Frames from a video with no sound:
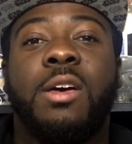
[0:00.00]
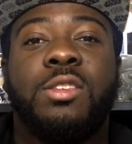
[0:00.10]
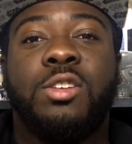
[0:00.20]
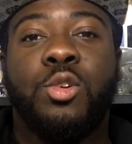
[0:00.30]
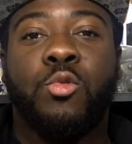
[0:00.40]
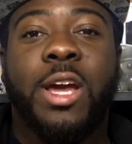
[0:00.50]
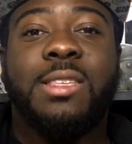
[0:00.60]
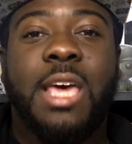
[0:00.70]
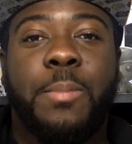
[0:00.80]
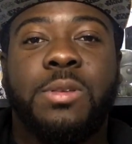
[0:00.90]
to
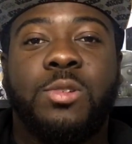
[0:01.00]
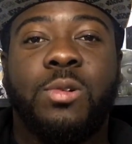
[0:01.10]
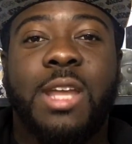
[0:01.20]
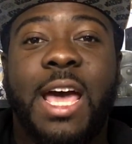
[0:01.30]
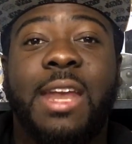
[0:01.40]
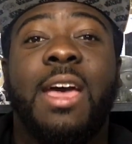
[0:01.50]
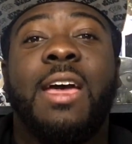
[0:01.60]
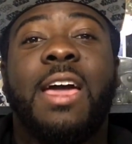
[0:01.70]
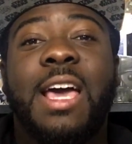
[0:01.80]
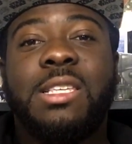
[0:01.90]
direct episode 9.
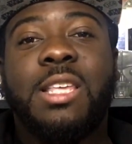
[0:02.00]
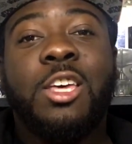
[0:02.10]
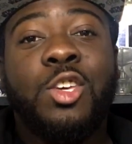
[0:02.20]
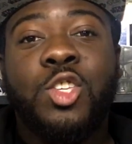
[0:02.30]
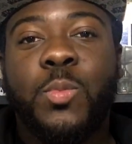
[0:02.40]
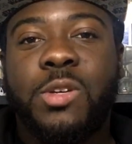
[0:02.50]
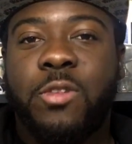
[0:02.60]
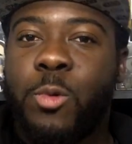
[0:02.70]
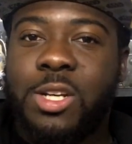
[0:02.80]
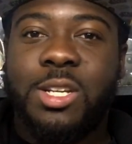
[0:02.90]
Guys, thank you so much
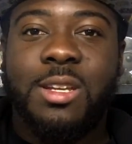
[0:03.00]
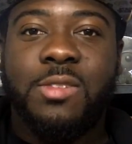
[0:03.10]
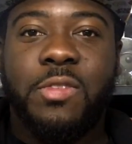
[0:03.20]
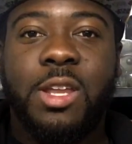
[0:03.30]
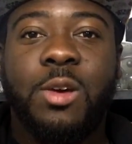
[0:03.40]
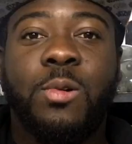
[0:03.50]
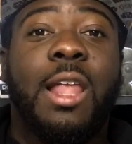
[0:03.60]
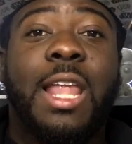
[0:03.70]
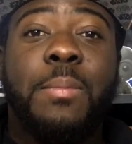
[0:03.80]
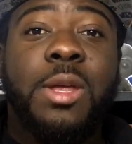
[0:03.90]
for watching this video.
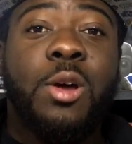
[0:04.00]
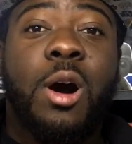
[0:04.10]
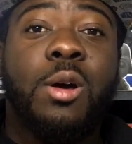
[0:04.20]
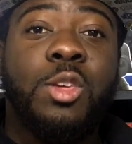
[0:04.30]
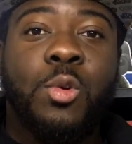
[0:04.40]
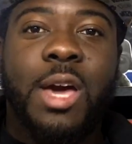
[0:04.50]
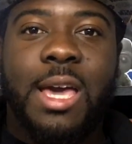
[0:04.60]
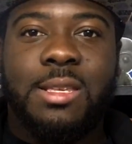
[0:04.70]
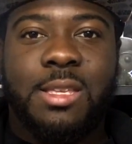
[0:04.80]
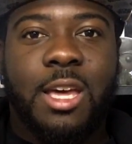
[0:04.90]
Let me know how you
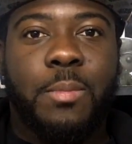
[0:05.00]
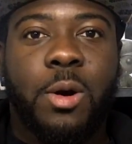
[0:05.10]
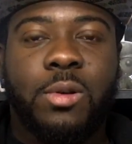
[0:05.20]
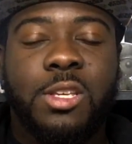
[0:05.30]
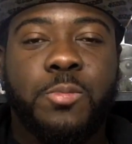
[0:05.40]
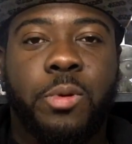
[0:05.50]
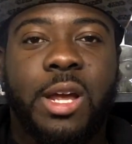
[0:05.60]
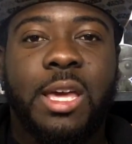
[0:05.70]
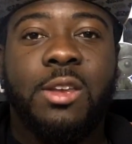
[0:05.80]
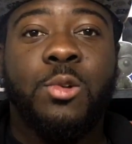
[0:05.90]
guys think about this
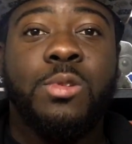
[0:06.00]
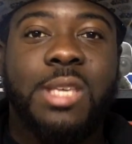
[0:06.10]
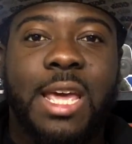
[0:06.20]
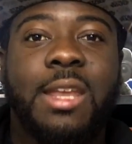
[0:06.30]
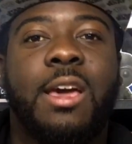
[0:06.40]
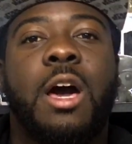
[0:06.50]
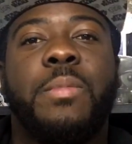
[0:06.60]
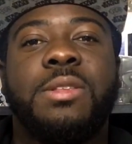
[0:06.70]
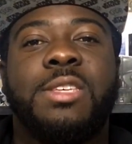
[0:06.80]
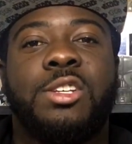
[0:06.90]
breaking news in the
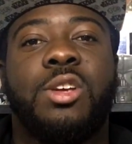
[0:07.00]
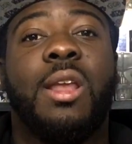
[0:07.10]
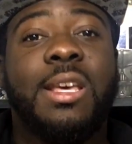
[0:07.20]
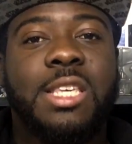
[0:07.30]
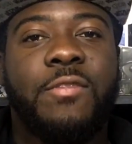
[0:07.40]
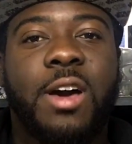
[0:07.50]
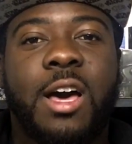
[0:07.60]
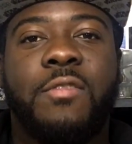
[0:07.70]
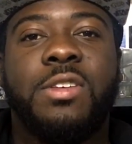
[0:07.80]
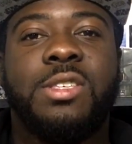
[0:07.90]
comment section. Let's have a
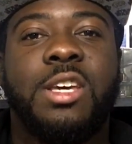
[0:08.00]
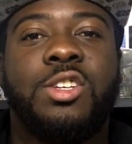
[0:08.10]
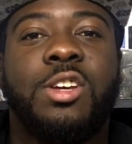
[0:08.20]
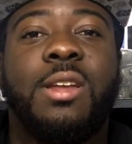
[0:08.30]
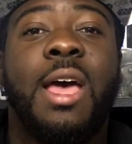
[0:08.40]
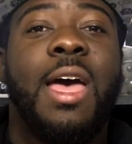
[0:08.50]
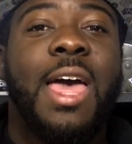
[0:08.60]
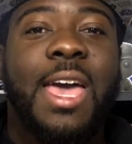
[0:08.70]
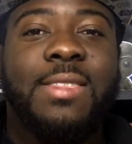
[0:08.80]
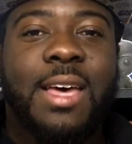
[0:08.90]
conversation.
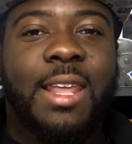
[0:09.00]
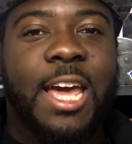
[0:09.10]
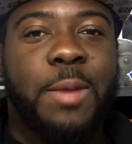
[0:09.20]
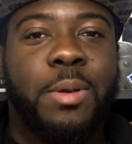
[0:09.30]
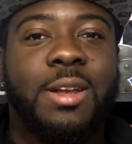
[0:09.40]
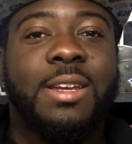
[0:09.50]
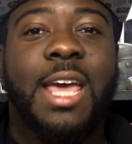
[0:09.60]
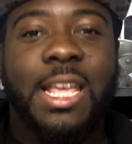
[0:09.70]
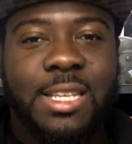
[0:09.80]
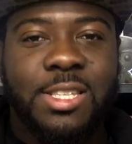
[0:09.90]
Hit that like button,
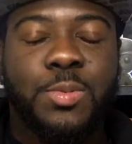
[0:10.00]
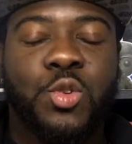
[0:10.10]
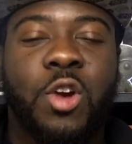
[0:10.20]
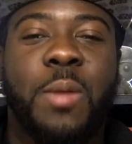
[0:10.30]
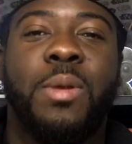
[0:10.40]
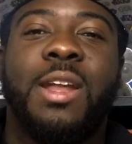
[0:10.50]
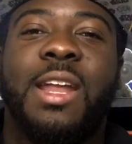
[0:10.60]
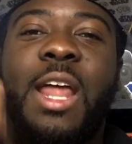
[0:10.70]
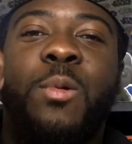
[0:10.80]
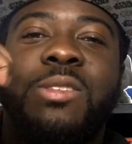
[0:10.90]
hit the subscribe button
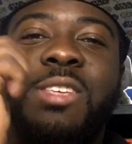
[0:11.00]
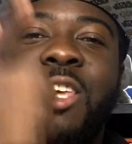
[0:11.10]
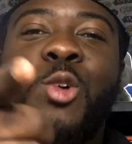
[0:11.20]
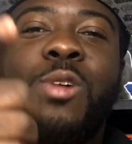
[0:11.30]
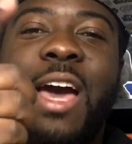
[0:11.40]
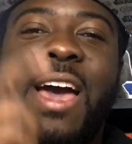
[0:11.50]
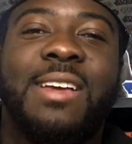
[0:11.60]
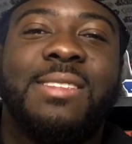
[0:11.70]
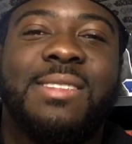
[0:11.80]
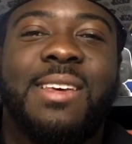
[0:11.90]
and I will see you
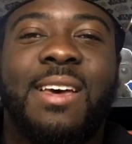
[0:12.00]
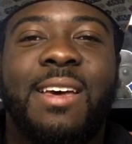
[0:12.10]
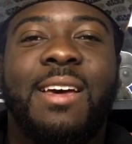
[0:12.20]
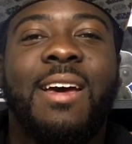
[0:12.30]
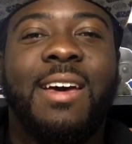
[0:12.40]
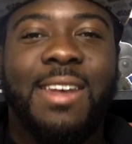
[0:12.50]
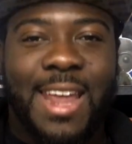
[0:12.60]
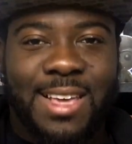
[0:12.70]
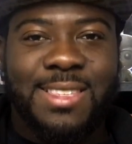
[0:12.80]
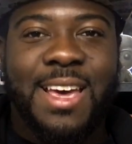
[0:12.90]
guys next